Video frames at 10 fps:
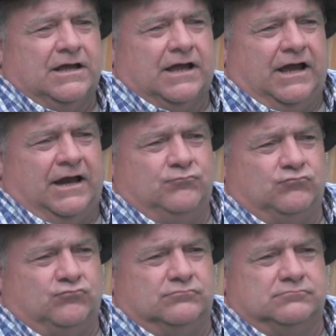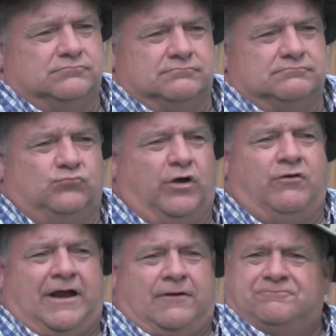and we
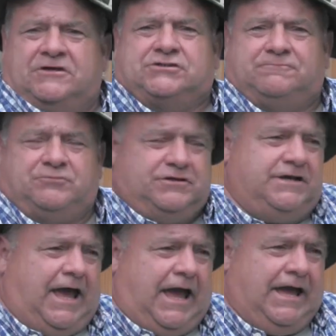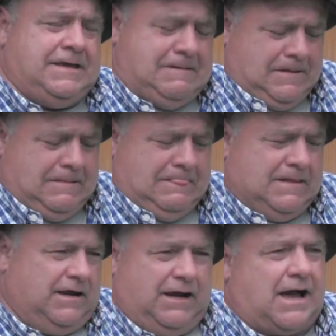went out fishing for the day.
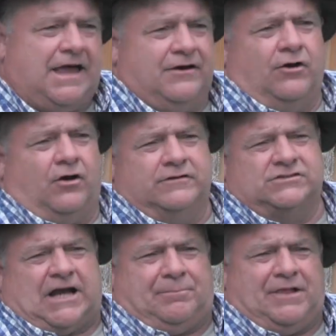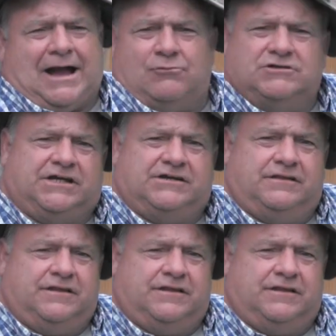And I don't know, it was a couple hours into